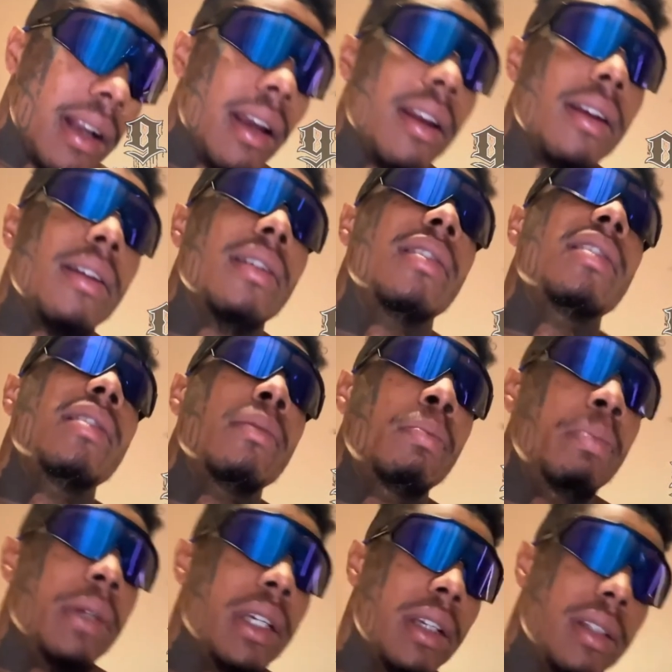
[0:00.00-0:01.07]
a good
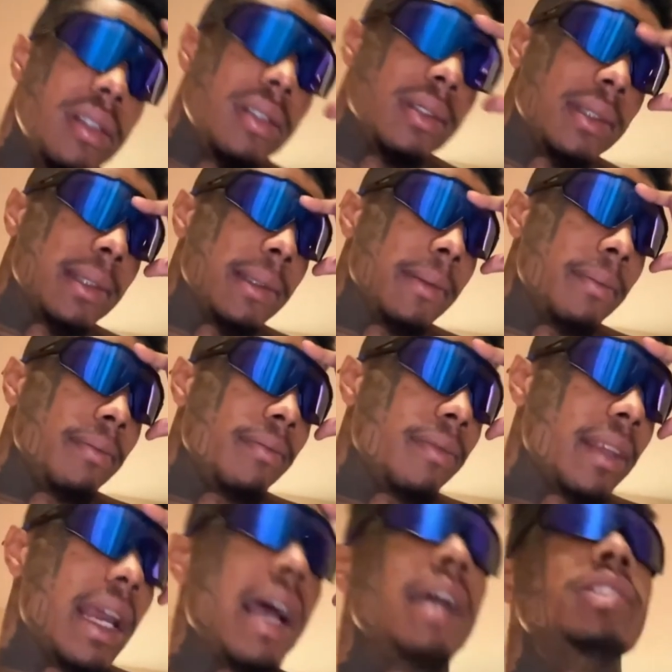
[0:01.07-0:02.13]
bitch.
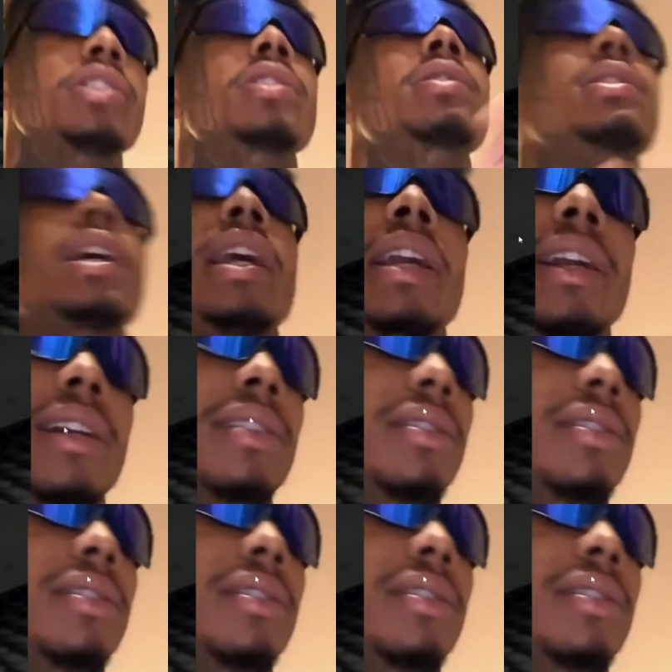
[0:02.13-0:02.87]
I should change.